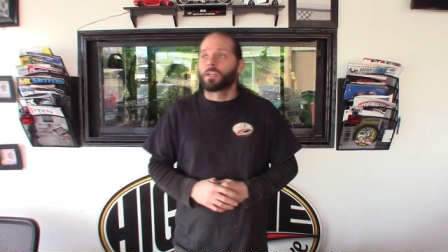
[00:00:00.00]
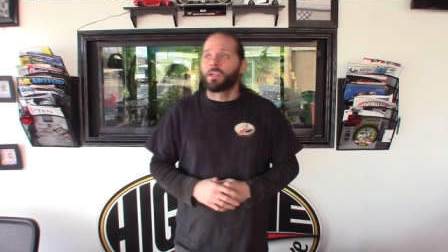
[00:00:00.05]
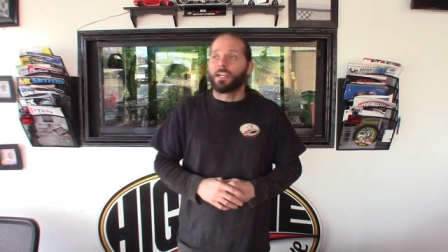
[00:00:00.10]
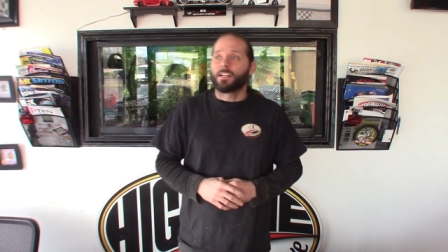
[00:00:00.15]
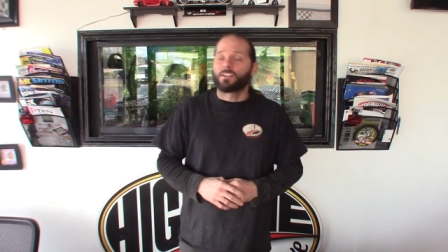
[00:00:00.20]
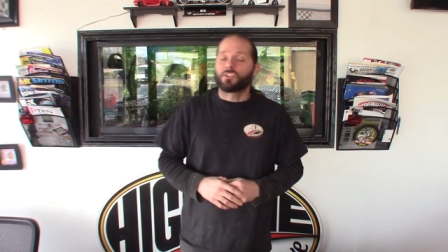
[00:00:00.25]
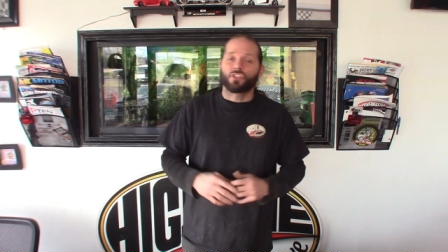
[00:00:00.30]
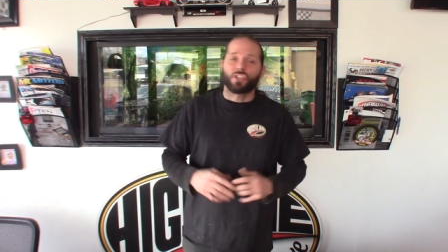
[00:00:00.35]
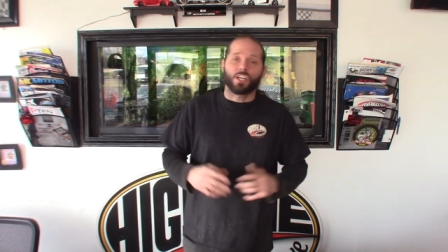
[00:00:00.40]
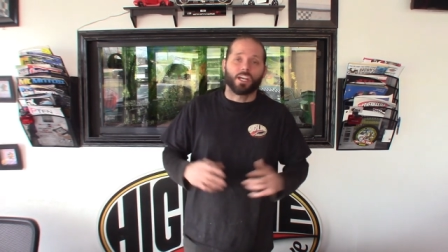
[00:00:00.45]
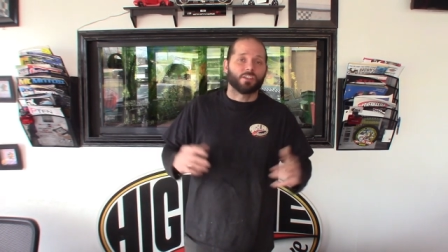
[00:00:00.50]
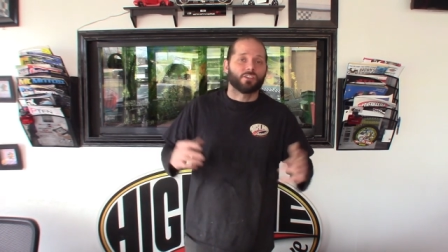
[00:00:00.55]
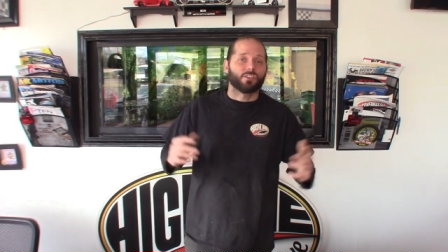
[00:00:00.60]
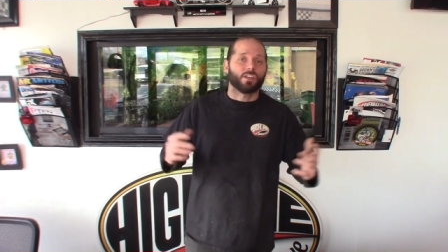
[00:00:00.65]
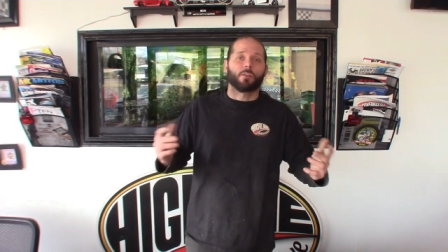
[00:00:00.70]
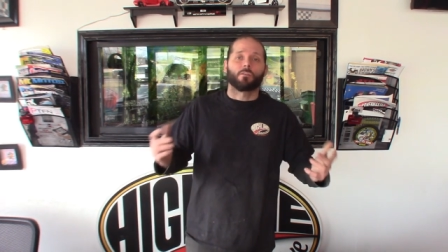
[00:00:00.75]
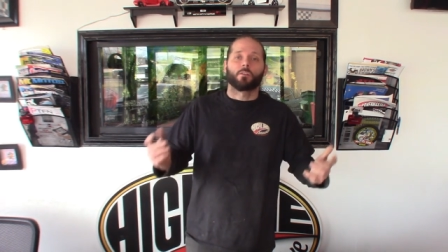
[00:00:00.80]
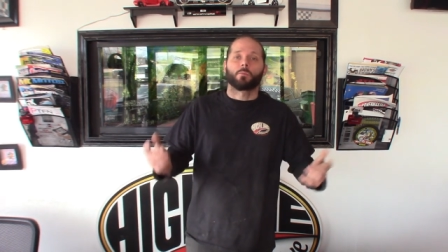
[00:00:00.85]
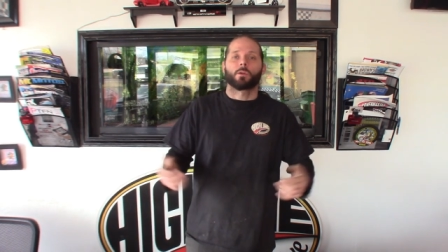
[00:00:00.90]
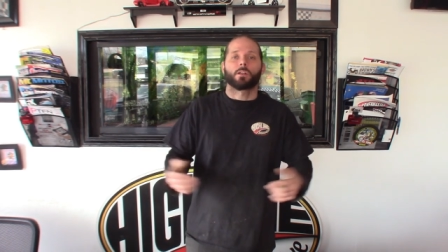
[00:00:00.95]
It's changed
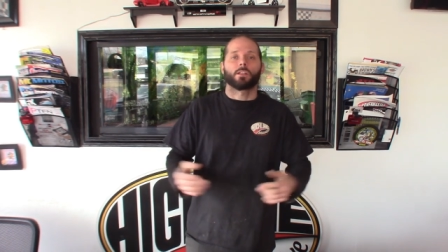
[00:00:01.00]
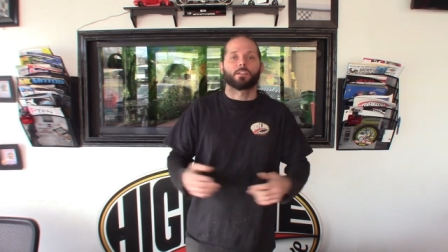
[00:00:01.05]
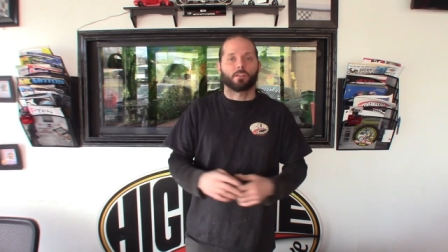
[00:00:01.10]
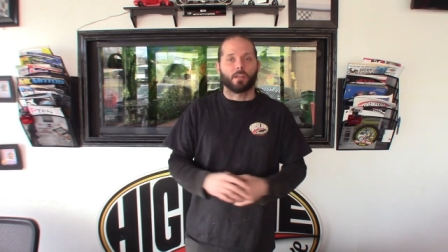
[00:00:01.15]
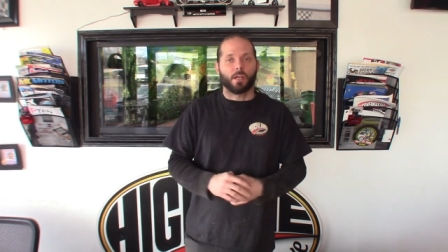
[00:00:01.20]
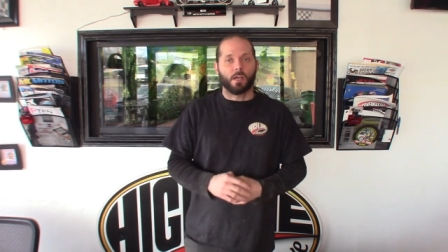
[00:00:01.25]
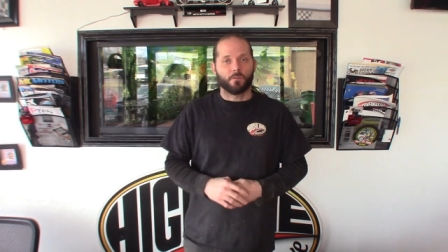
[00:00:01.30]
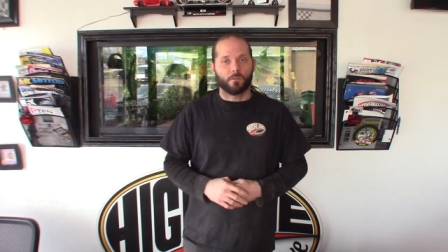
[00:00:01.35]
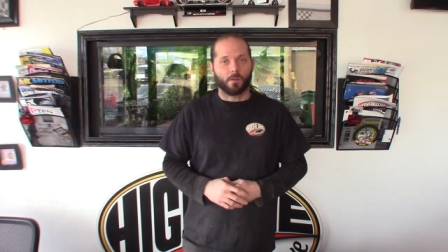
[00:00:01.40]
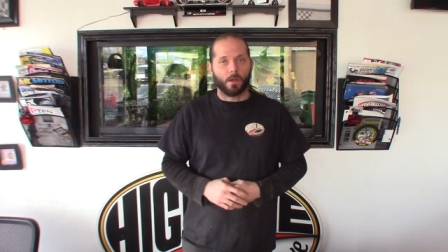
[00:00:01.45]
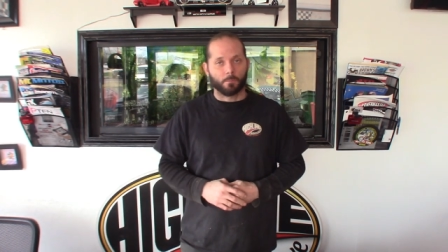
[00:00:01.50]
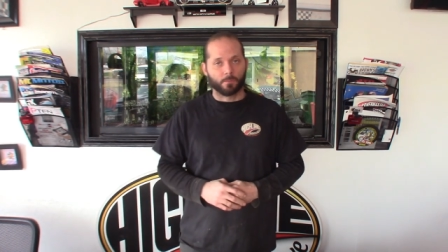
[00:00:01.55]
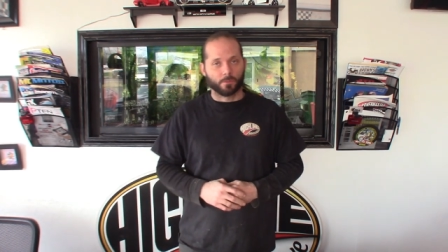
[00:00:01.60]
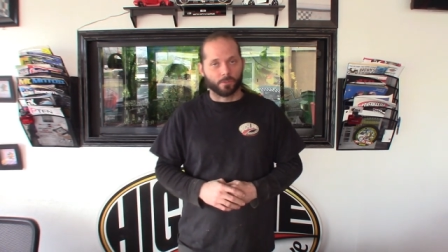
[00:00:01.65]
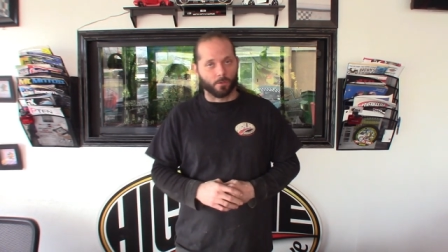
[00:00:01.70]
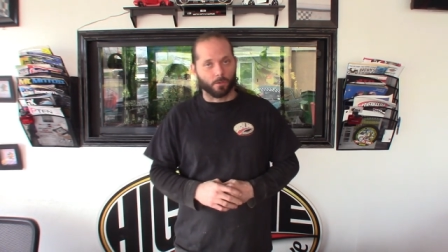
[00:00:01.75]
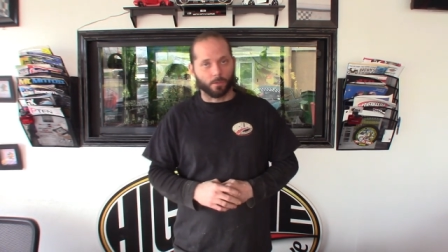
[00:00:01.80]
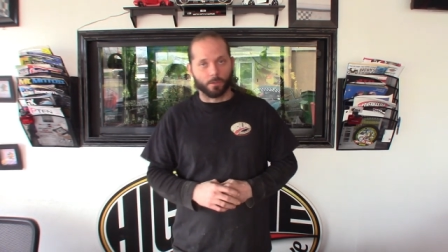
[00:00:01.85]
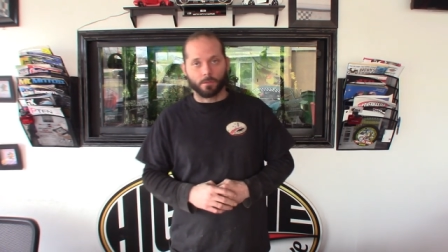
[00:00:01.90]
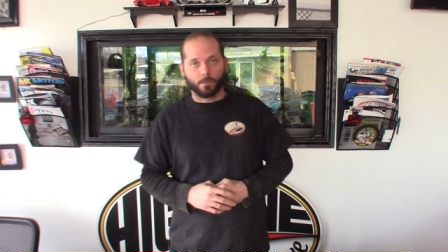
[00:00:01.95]
everybody's life, I'm
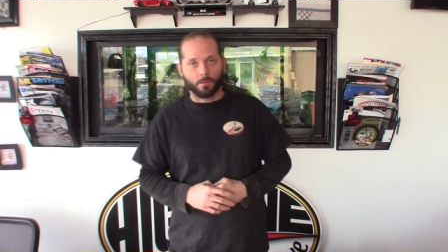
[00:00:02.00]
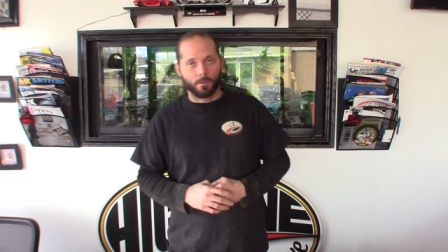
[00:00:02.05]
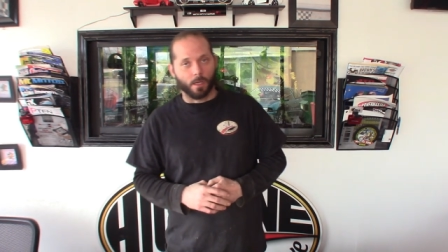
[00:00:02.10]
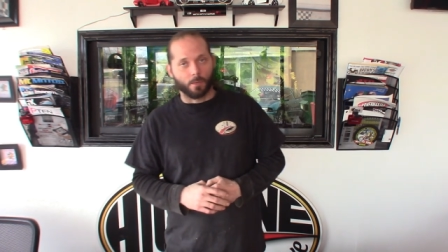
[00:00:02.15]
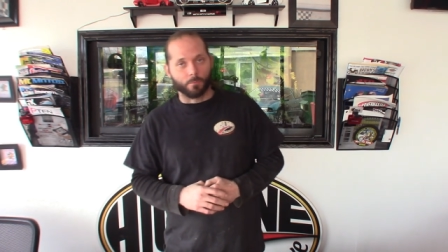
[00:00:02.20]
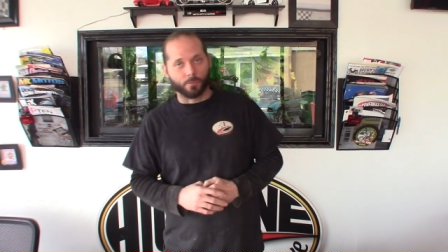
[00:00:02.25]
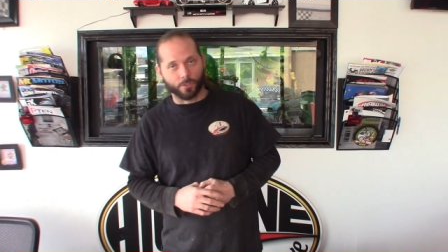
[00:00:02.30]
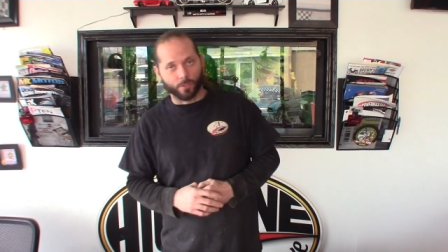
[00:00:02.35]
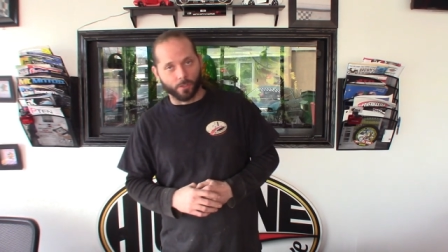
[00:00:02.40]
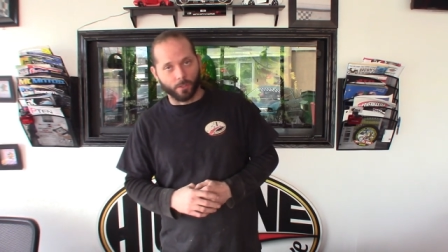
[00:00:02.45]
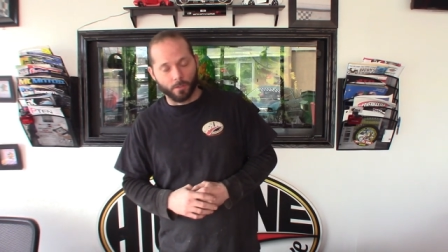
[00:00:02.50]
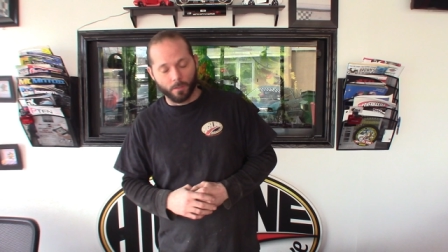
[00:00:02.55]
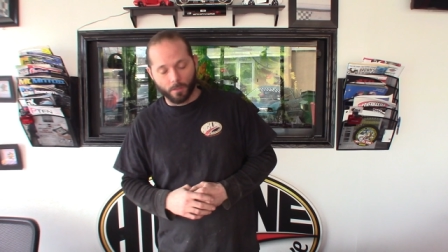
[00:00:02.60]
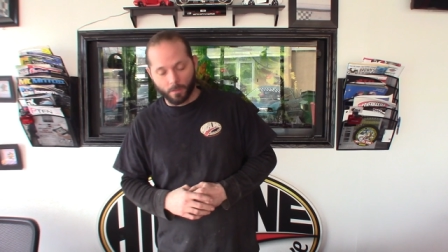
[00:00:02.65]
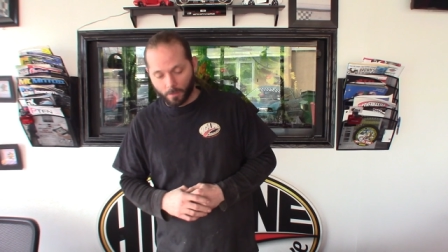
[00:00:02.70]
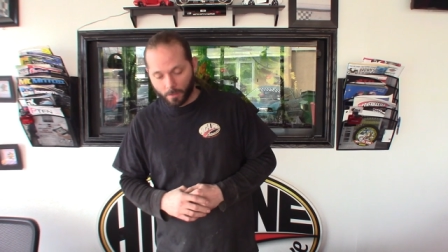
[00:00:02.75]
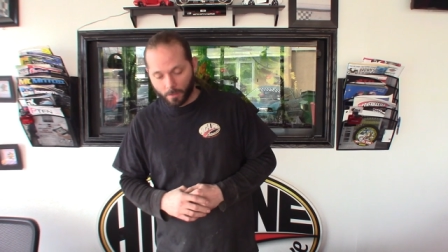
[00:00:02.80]
certain, I'm sure.